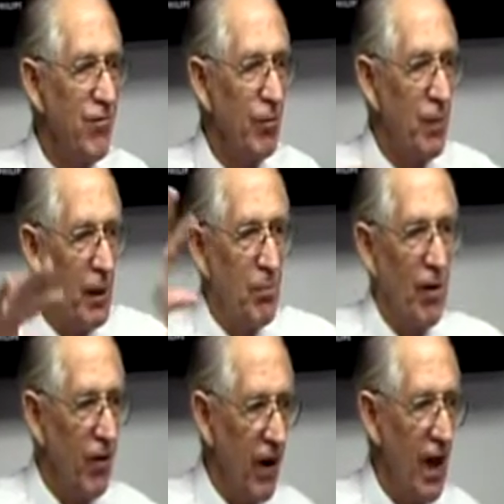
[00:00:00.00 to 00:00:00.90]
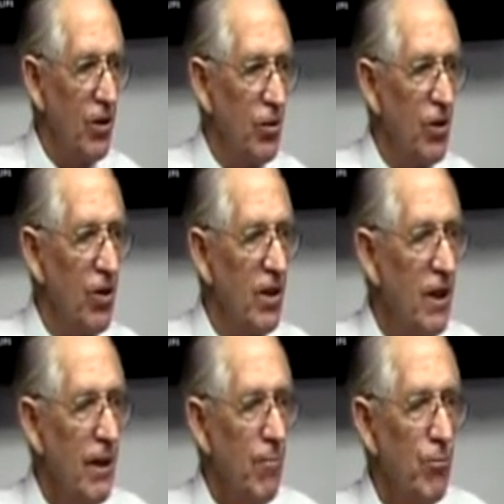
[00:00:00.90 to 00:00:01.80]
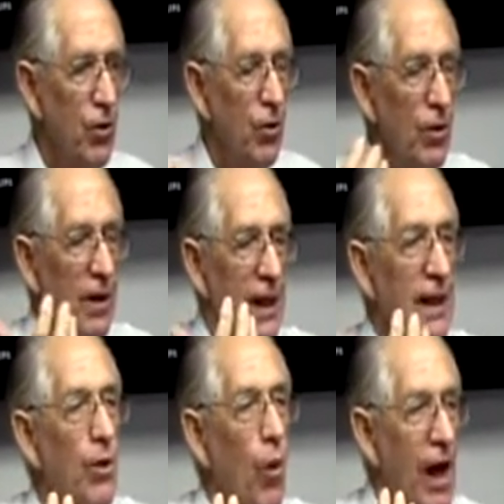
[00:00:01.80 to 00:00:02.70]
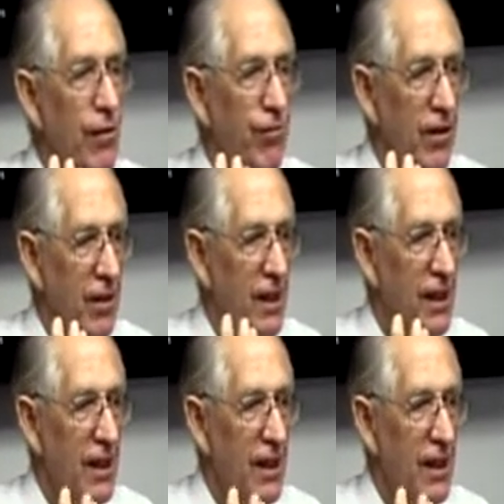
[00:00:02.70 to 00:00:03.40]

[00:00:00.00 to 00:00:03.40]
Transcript: for people around the world to eat a wafer